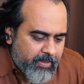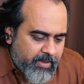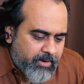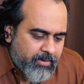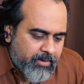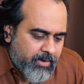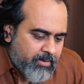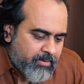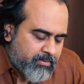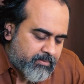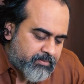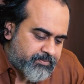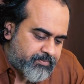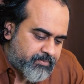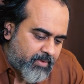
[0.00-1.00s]

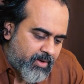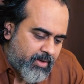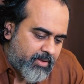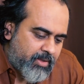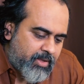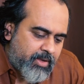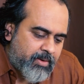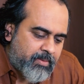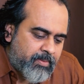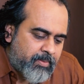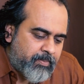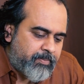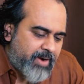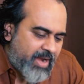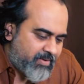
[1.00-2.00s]
in their
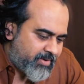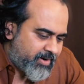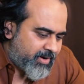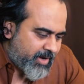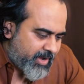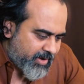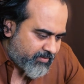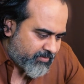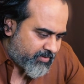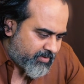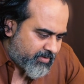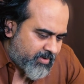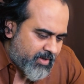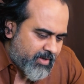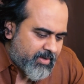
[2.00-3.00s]
private
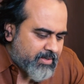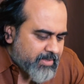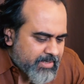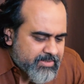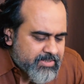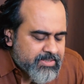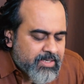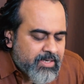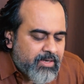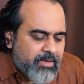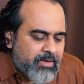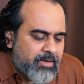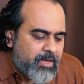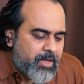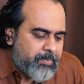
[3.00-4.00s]
lives, yes,
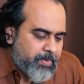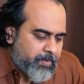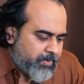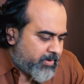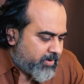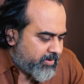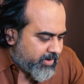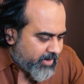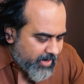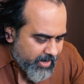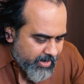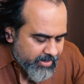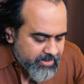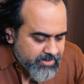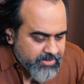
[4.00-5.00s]
people
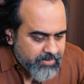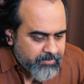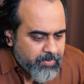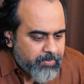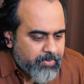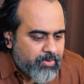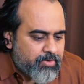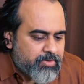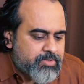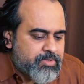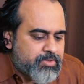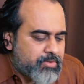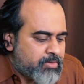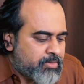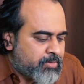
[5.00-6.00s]
realize and people
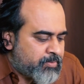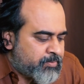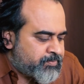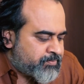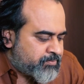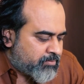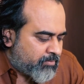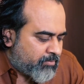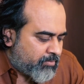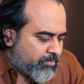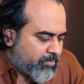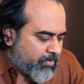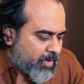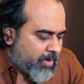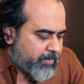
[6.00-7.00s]
also
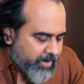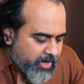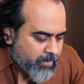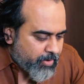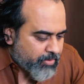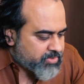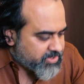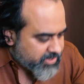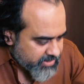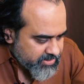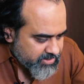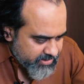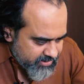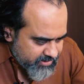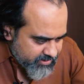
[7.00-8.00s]
bring about
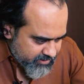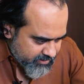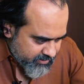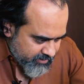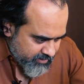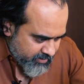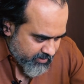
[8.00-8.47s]
changes,